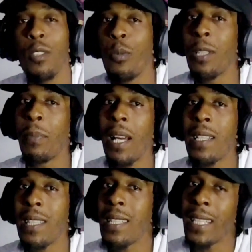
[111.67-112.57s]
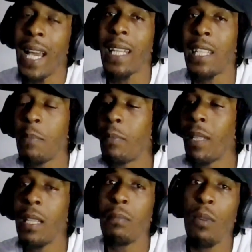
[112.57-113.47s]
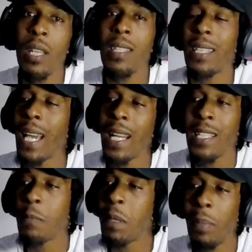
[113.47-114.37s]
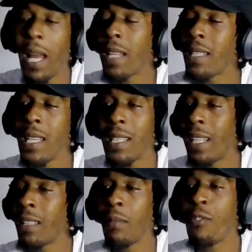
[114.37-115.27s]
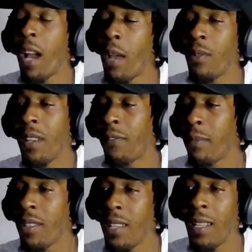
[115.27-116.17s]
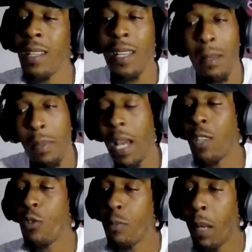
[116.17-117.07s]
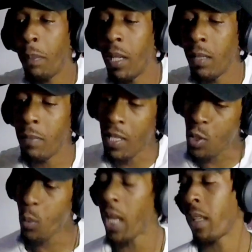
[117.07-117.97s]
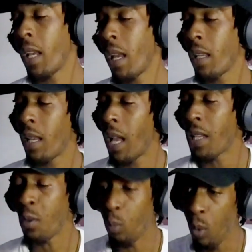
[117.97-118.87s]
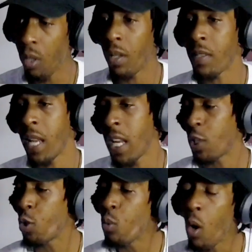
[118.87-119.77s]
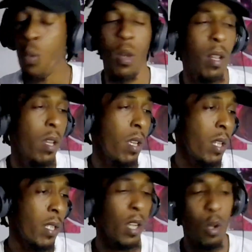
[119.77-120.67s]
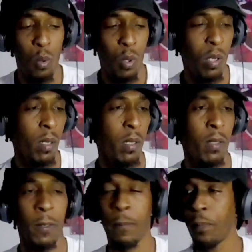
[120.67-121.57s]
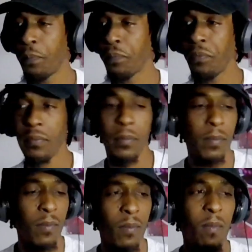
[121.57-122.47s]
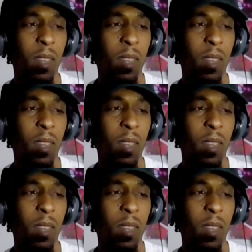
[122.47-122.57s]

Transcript: You know, when you plant seeds, you gotta keep them a little moist. You can't just be planting seeds and letting them dry out here from the sun but I use my blood and my sweat. as the water, as the H2O. Let's go. They wrote a check, man. I've been planting